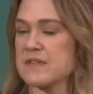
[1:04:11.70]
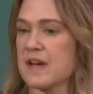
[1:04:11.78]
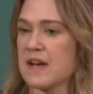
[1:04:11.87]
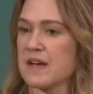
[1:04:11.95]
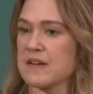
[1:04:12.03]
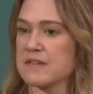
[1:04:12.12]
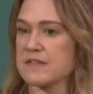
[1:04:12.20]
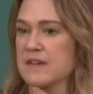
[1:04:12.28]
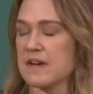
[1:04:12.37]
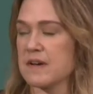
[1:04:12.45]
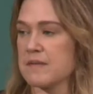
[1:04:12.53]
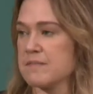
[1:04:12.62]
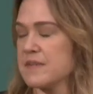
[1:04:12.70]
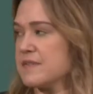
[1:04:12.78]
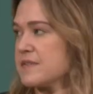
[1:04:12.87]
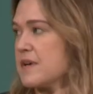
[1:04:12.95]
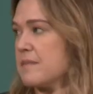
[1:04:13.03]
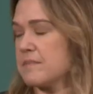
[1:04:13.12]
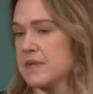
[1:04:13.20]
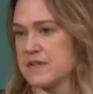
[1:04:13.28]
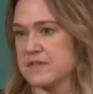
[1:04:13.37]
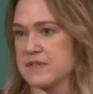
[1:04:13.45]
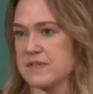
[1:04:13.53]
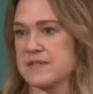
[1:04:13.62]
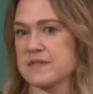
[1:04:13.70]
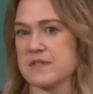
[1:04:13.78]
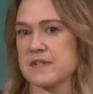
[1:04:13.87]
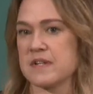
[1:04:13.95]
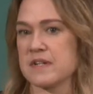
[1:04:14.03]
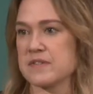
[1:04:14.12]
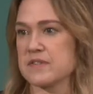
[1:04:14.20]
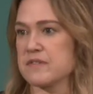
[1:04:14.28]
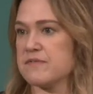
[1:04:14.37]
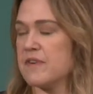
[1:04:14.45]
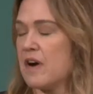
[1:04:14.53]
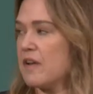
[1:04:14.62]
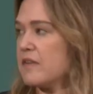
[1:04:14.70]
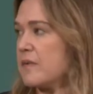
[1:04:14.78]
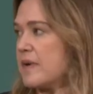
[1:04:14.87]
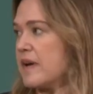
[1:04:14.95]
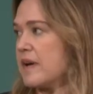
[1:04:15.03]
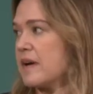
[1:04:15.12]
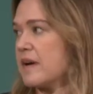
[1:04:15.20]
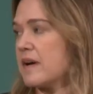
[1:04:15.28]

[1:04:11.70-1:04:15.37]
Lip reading: that these companies, these clinics are following,